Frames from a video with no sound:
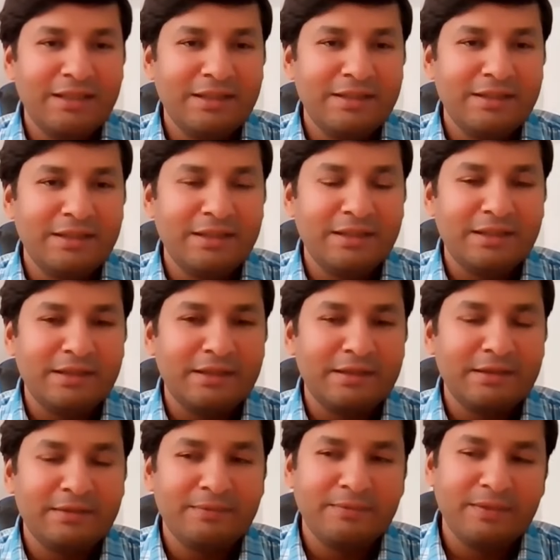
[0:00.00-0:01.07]
And
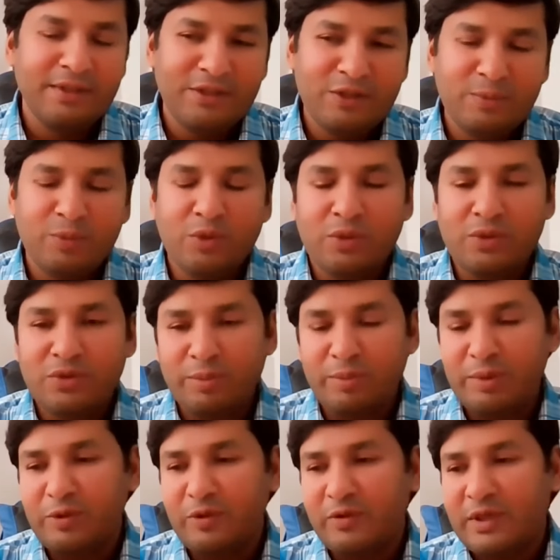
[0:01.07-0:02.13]
Egypt also,
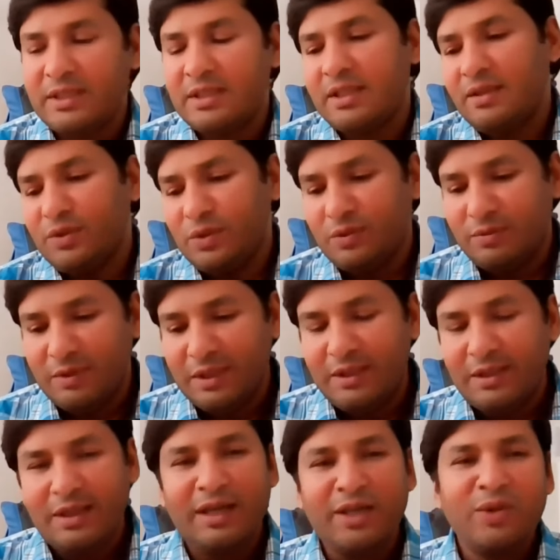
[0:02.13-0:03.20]
people are asking. So
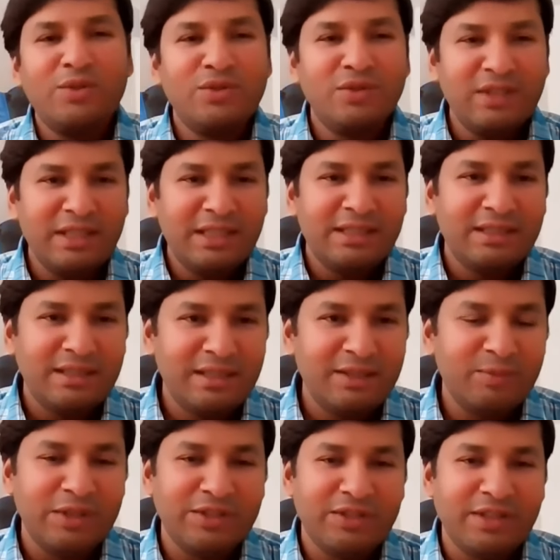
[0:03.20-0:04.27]
I also need
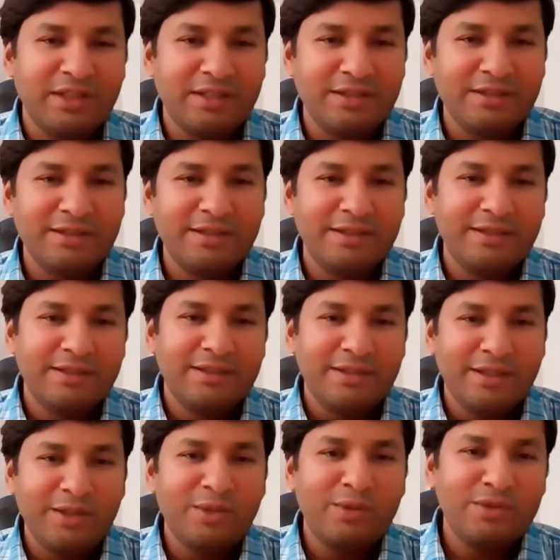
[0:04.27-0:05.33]
entertainment, right?
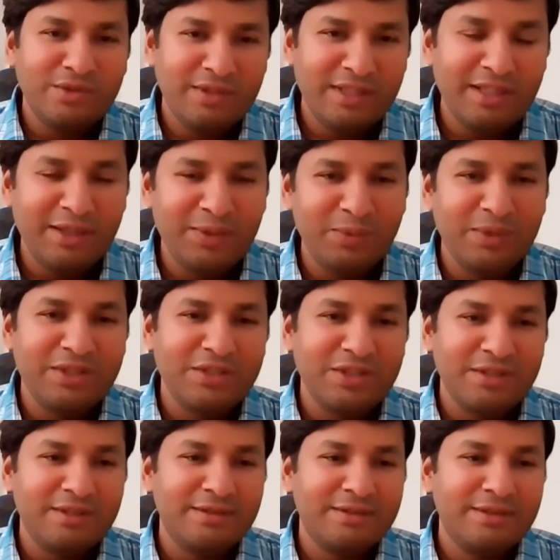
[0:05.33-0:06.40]
I also need
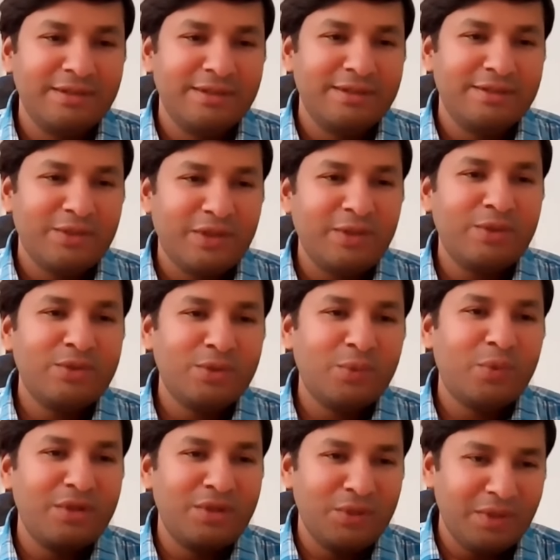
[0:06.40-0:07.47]
adventure. So I
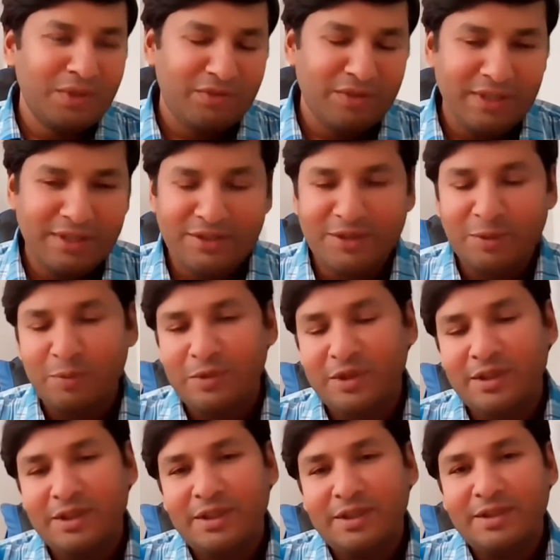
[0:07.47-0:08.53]
also want your friendship.
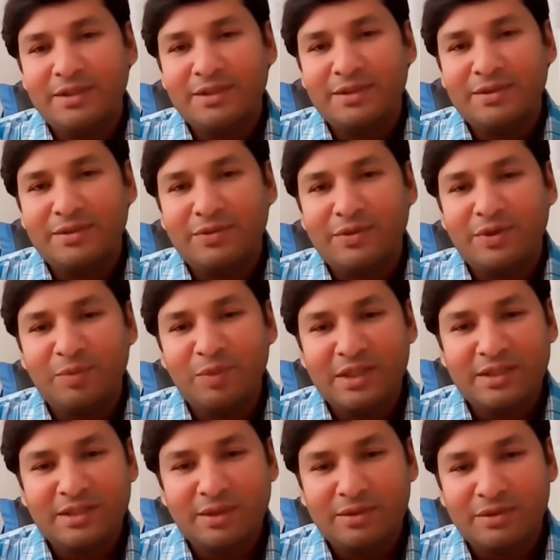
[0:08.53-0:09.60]
So for
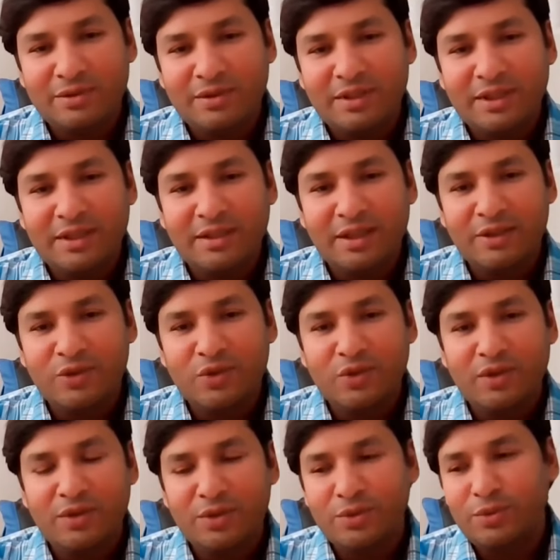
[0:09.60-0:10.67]
me, it's also a great
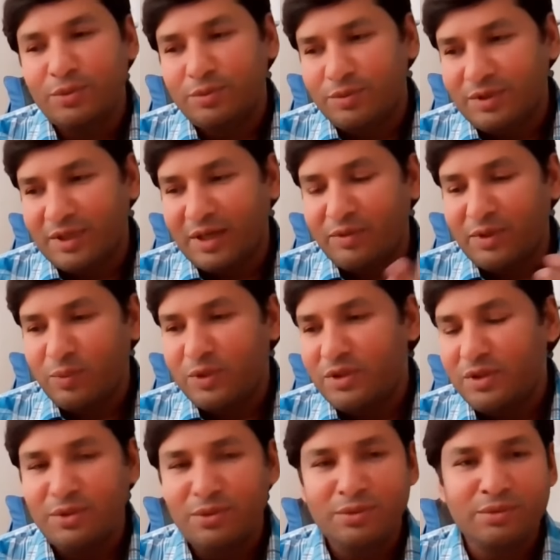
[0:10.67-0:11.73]
joy to travel
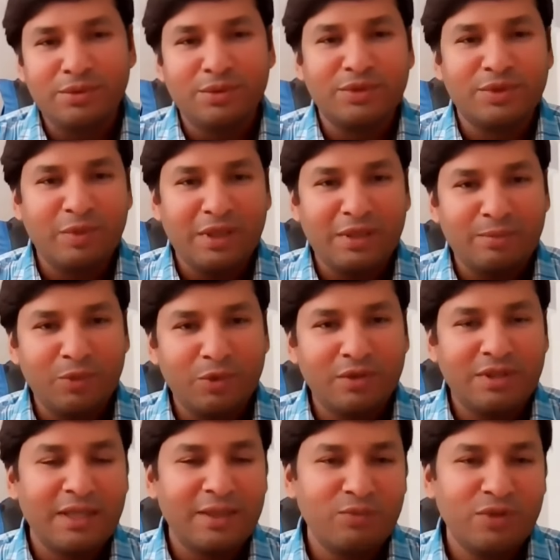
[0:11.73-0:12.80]
with you, to spend
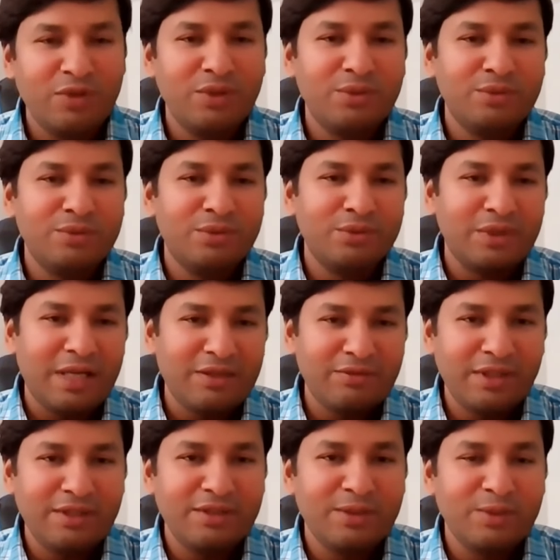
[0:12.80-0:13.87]
more time with you, to
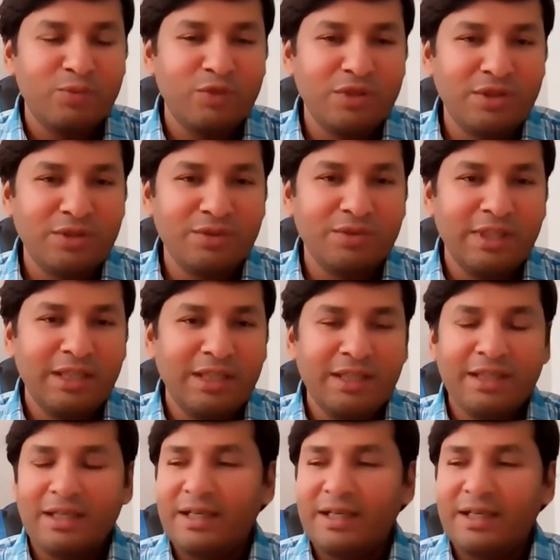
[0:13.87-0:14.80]
have friendship with you.